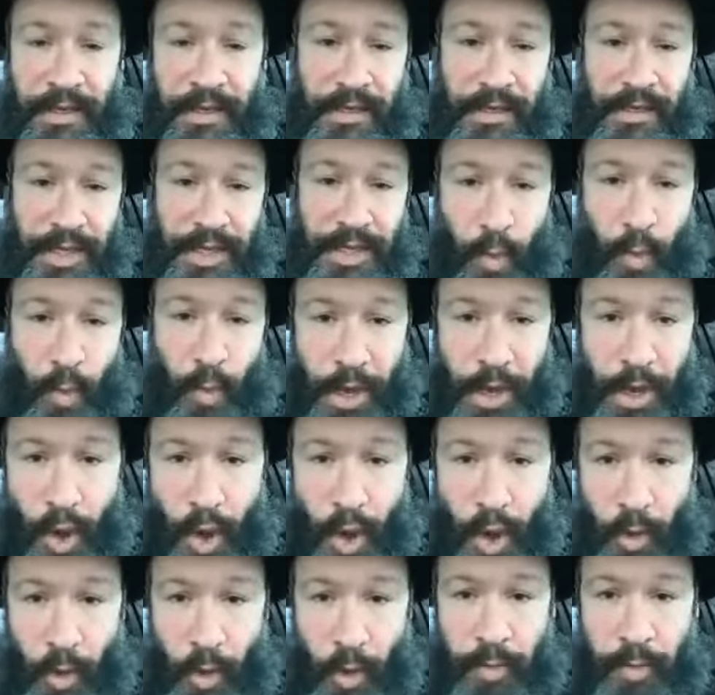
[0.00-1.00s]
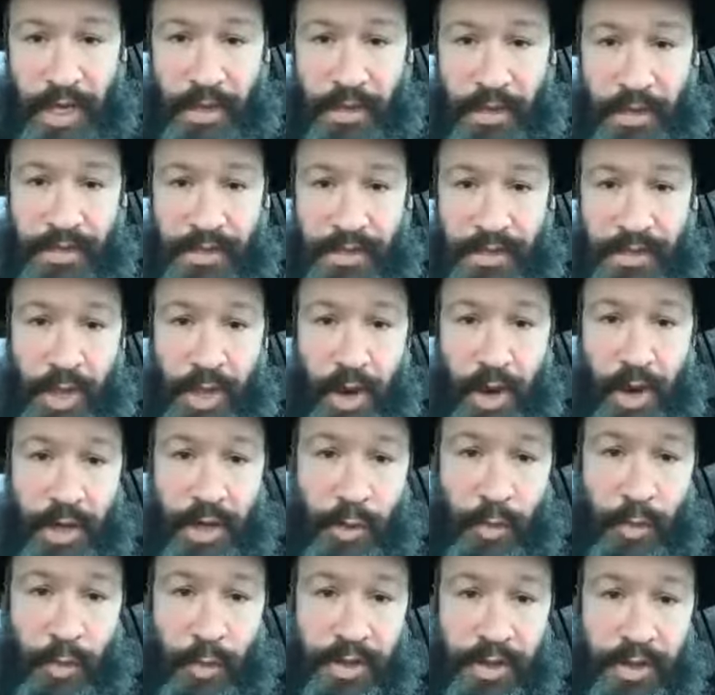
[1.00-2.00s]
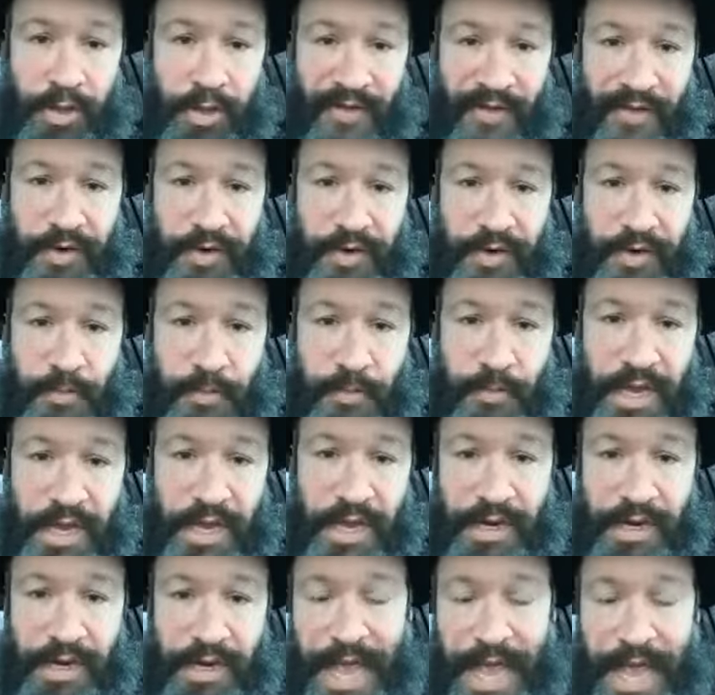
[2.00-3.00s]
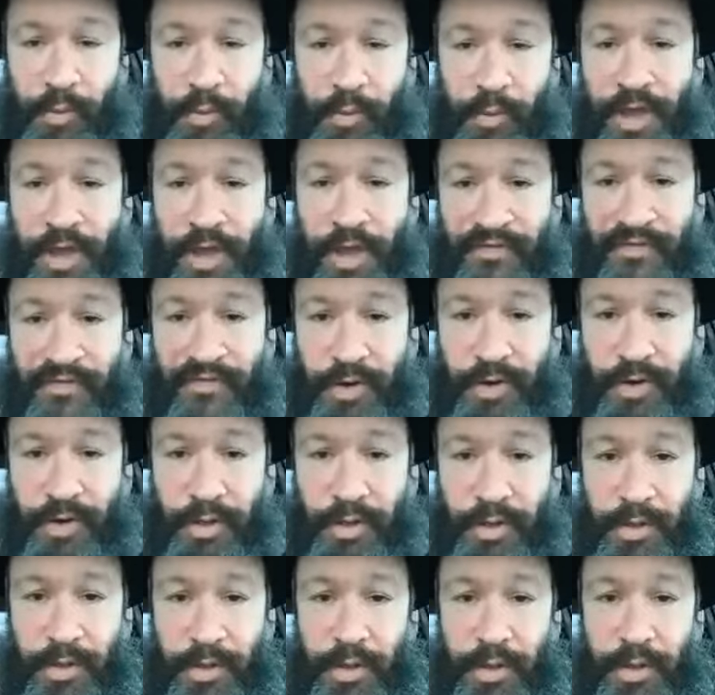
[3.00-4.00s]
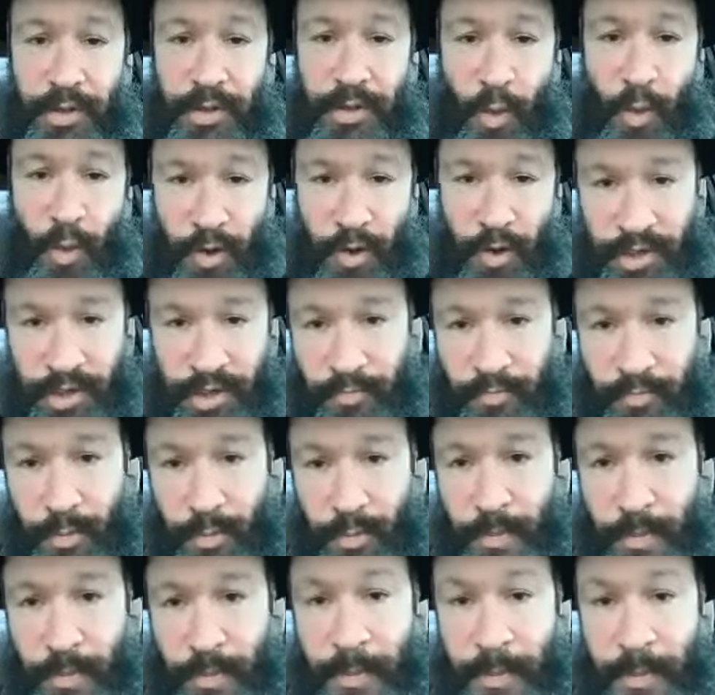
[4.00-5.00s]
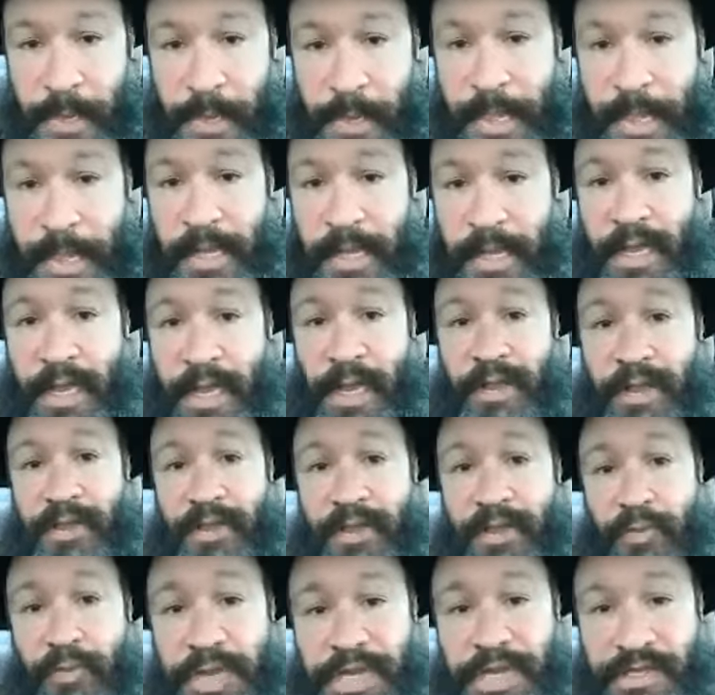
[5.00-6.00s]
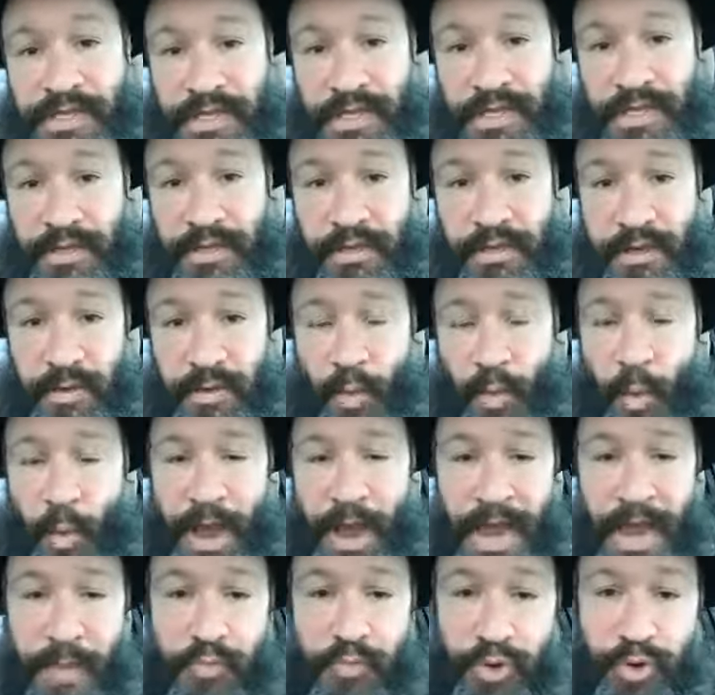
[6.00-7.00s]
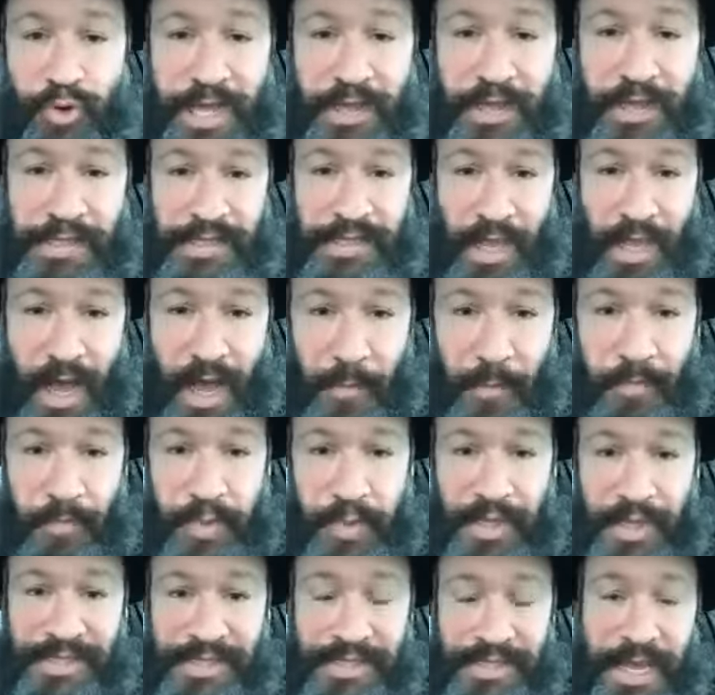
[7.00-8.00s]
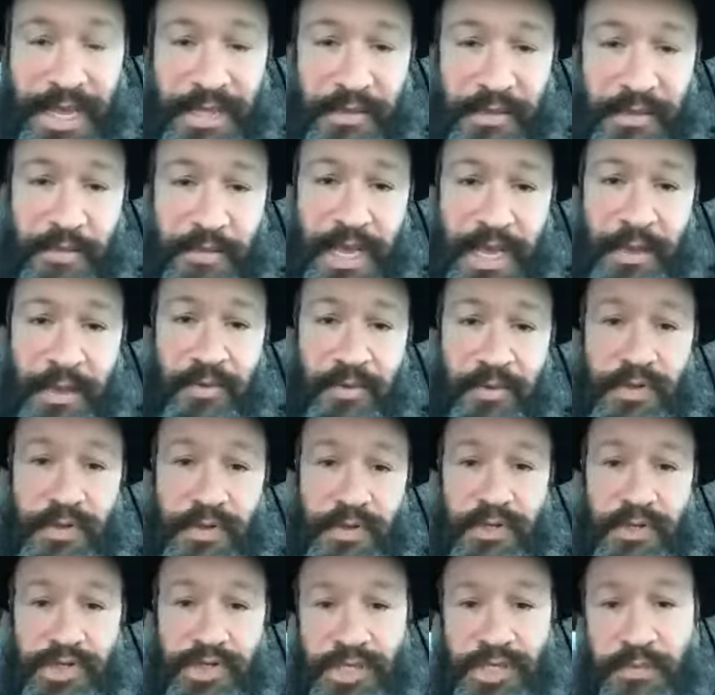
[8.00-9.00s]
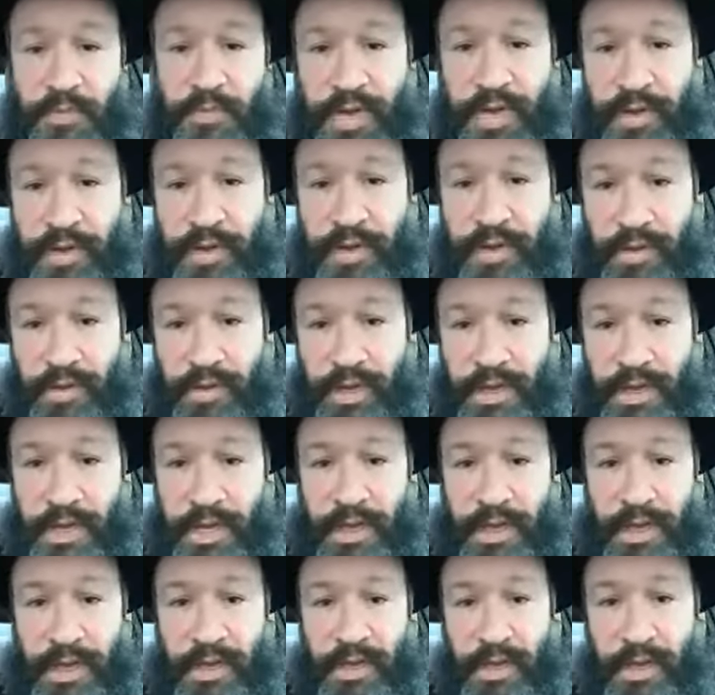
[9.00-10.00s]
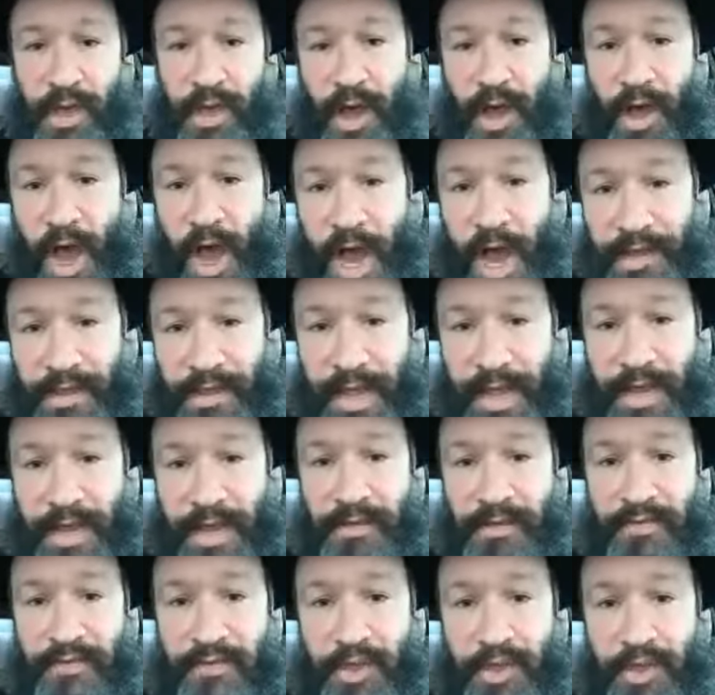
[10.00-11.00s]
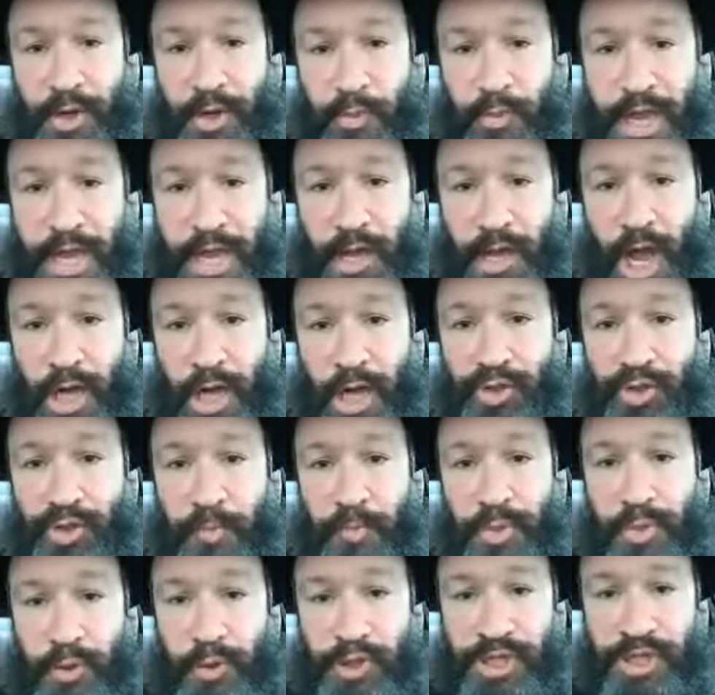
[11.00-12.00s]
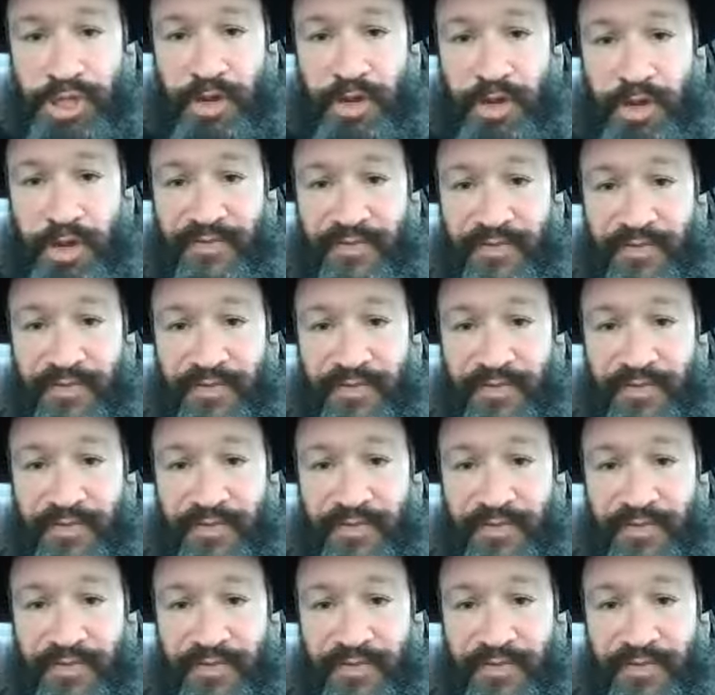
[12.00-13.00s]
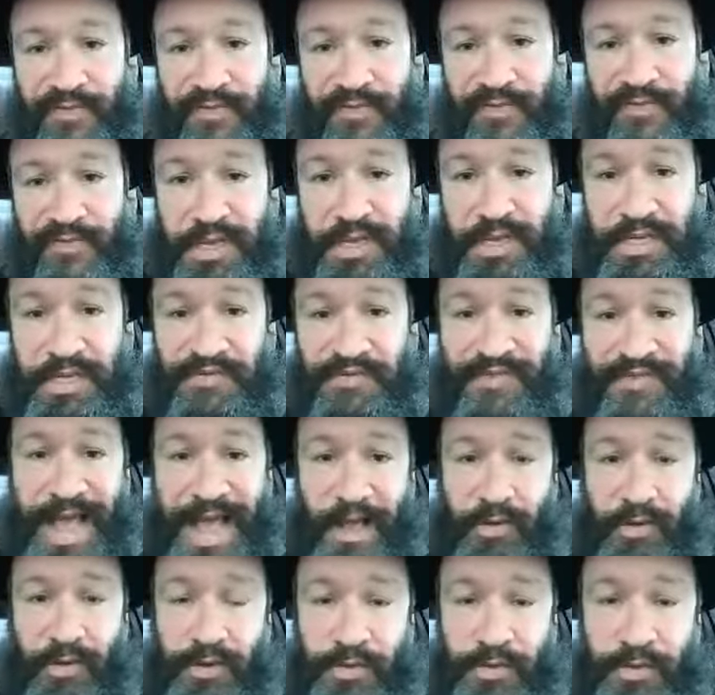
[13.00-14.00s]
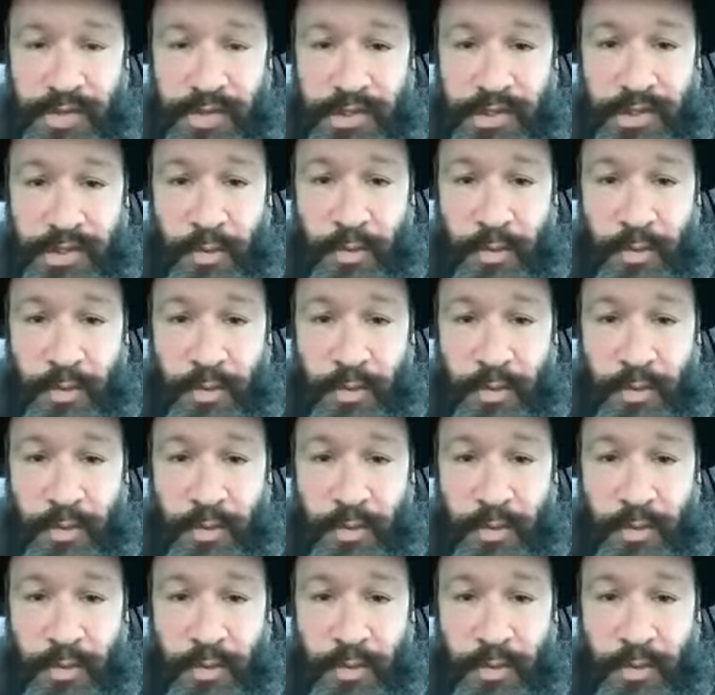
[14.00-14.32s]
in Wyoming, starting with Governor Mead and now with Governor Gordon. The reason why I bring this up is not to be able to just merely highlight the great contribution of Lubavitcher Rebbe and his values,